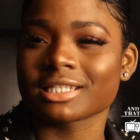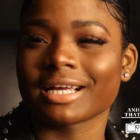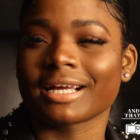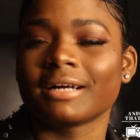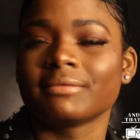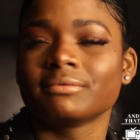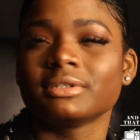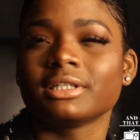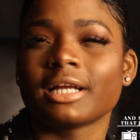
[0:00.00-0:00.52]
Like,
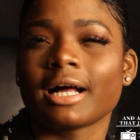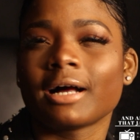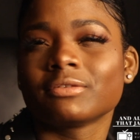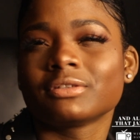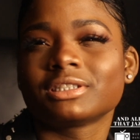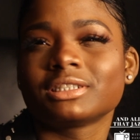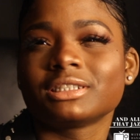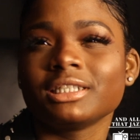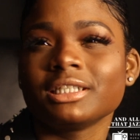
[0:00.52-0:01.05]
I've
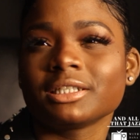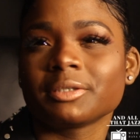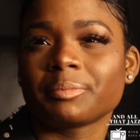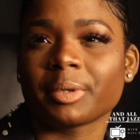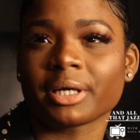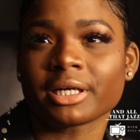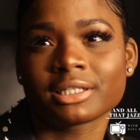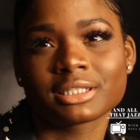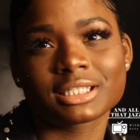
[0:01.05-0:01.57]
seen a
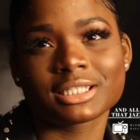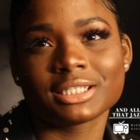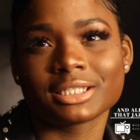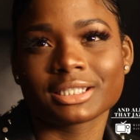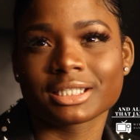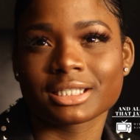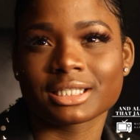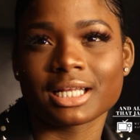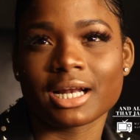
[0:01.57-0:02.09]
pair of
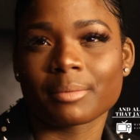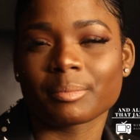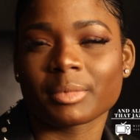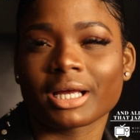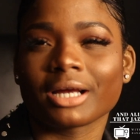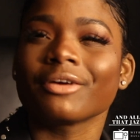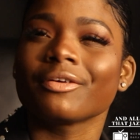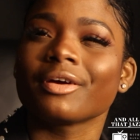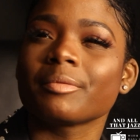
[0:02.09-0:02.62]
sneakers that I'm
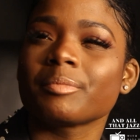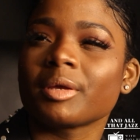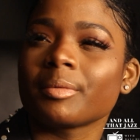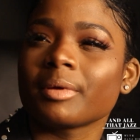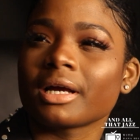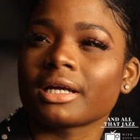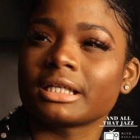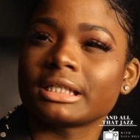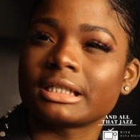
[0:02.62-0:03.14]
like, all right, maybe
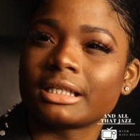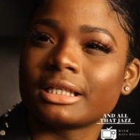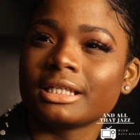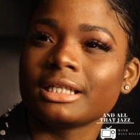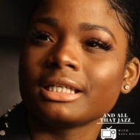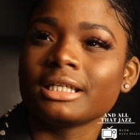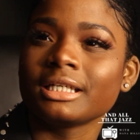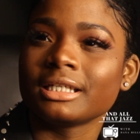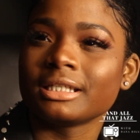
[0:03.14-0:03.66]
I could
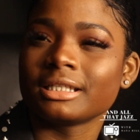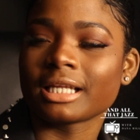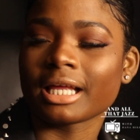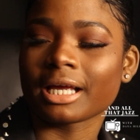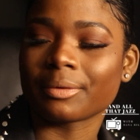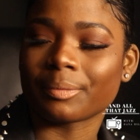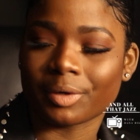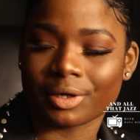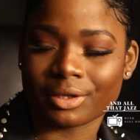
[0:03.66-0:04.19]

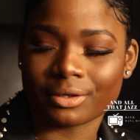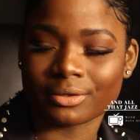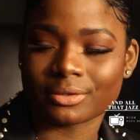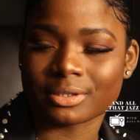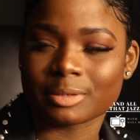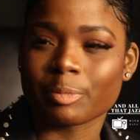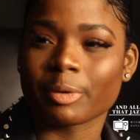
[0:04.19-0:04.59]
like wear those.